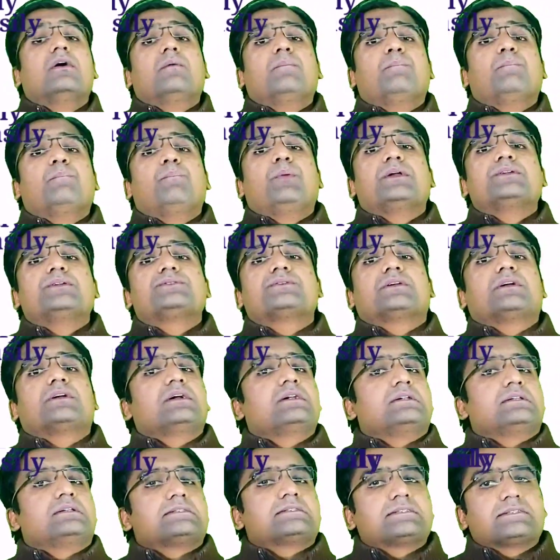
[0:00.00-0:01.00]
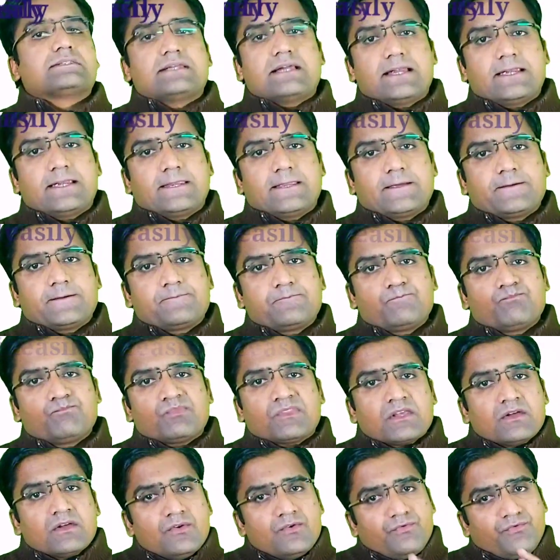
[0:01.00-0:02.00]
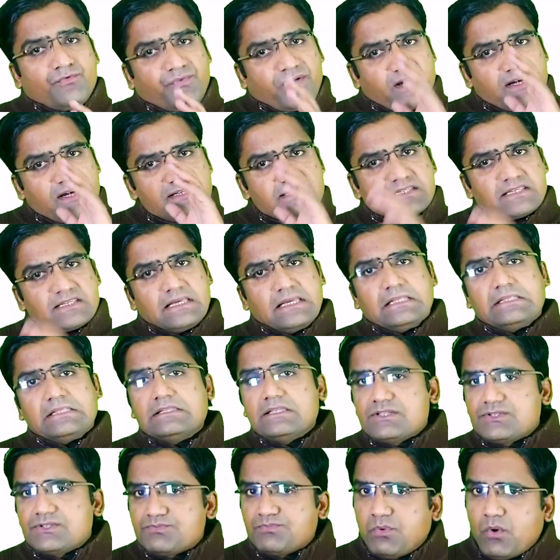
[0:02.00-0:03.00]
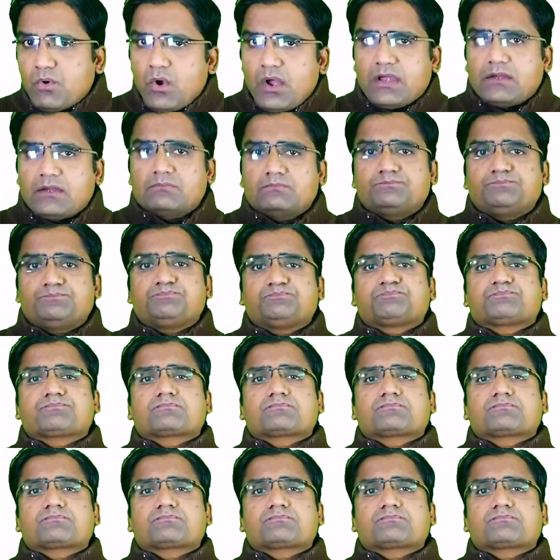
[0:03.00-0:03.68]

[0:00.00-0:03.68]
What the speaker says: better understanding. Friends, in this poem,